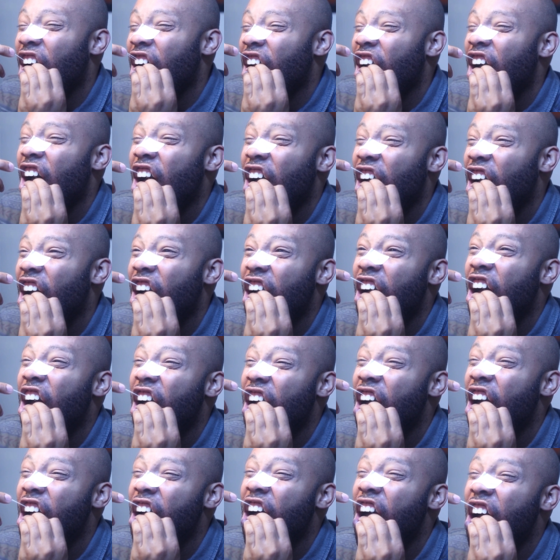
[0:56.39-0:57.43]
Oh my
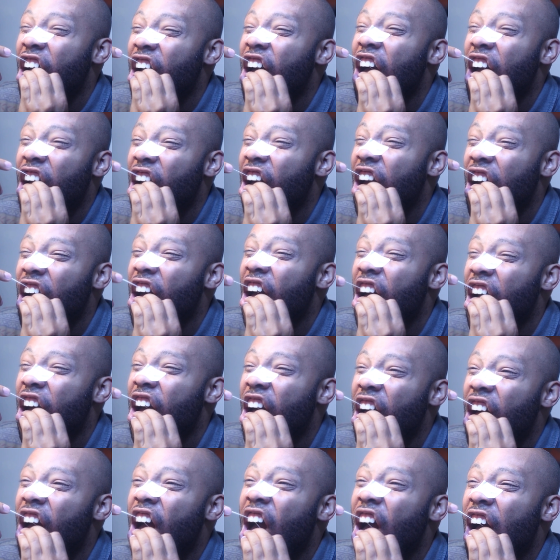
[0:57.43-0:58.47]
god, side
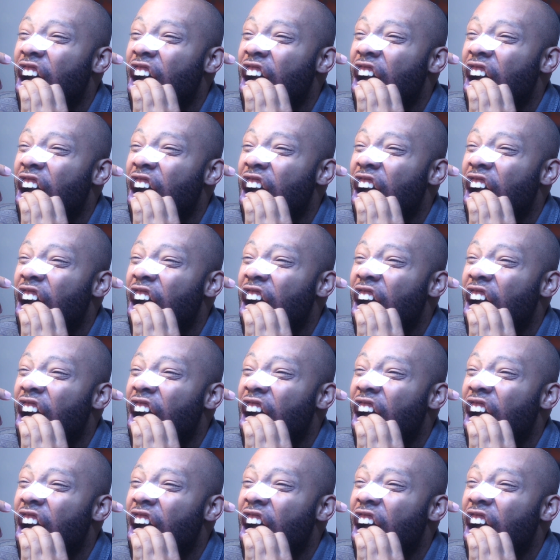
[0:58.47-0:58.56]
note, I